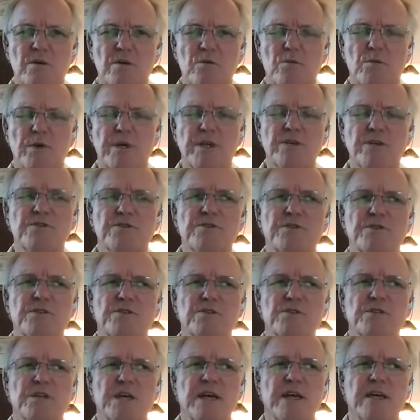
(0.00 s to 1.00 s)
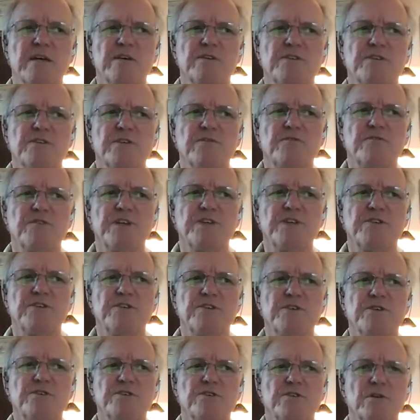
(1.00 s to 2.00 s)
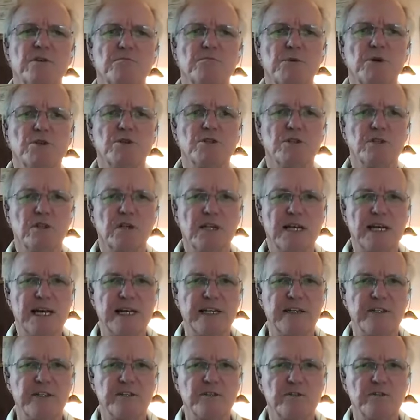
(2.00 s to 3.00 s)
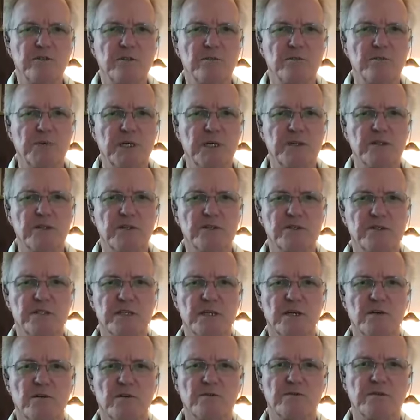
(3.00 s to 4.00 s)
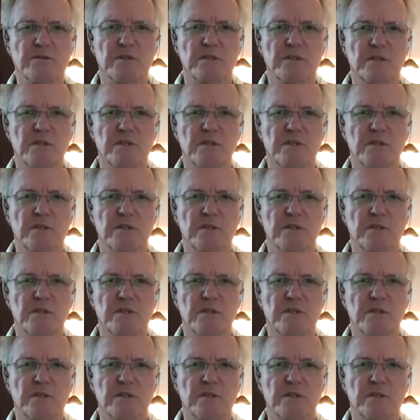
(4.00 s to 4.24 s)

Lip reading: We used to say a chief feature is your emotional attitude about yourself.